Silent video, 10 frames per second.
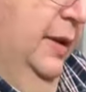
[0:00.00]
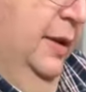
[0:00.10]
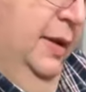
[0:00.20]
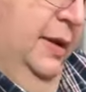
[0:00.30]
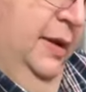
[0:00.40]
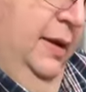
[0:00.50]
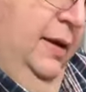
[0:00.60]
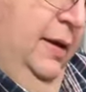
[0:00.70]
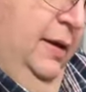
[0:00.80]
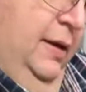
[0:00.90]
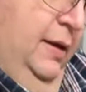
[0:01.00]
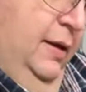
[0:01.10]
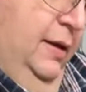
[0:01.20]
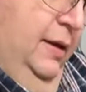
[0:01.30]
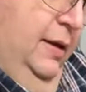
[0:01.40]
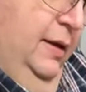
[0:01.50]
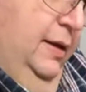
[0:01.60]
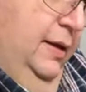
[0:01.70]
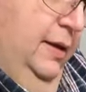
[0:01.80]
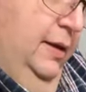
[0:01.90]

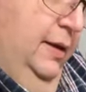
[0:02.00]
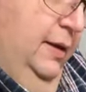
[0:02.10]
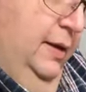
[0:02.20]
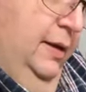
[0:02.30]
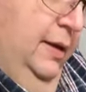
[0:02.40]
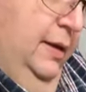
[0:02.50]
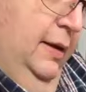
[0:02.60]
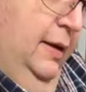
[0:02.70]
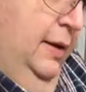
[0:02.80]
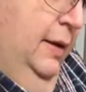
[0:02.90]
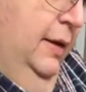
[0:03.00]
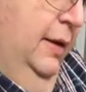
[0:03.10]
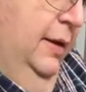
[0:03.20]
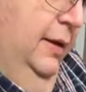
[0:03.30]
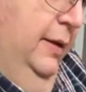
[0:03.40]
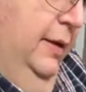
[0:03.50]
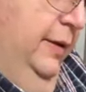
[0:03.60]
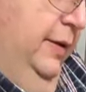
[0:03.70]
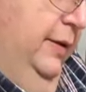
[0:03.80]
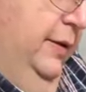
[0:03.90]

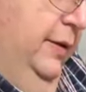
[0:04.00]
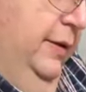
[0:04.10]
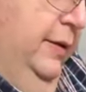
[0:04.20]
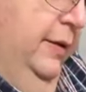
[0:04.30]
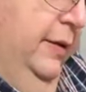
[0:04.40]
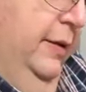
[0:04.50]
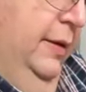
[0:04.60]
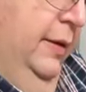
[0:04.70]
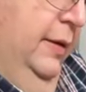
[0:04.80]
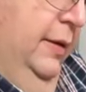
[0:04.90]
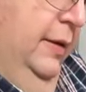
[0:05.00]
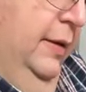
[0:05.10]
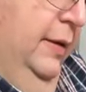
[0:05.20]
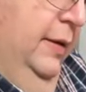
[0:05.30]
Nothing is said.